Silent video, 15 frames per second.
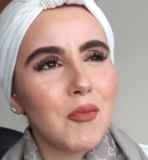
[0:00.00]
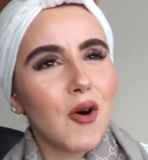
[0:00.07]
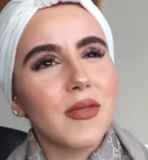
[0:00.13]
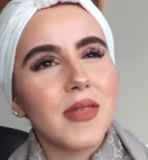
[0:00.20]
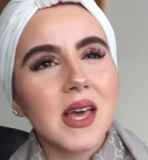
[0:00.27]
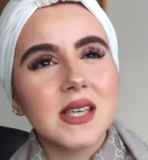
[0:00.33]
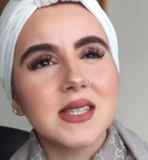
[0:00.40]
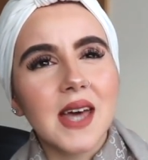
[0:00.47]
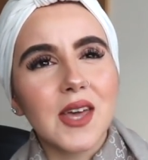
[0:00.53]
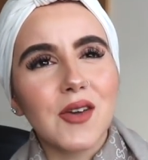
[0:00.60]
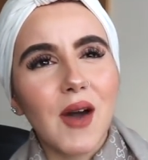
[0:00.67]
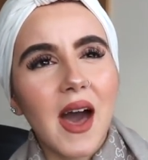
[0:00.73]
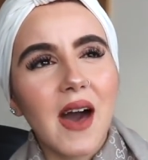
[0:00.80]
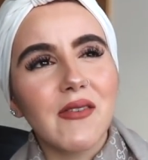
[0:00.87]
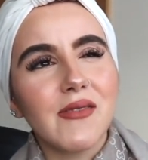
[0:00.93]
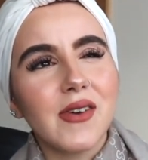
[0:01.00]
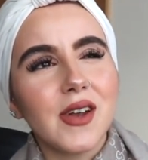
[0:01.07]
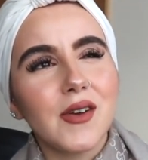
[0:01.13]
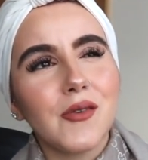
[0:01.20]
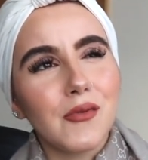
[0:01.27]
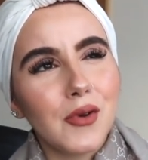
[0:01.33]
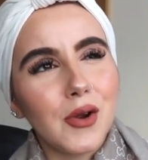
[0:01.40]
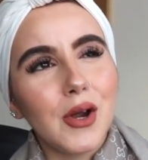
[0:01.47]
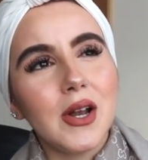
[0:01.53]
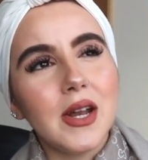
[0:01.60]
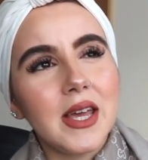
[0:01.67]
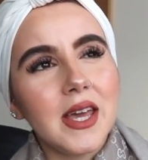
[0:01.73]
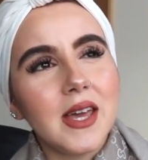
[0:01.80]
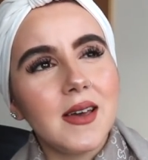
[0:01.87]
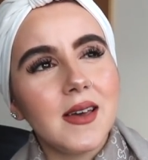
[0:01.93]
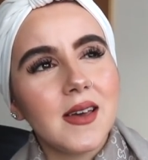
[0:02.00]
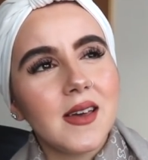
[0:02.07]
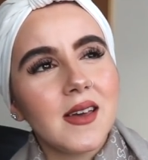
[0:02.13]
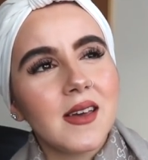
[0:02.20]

more things that you haven't really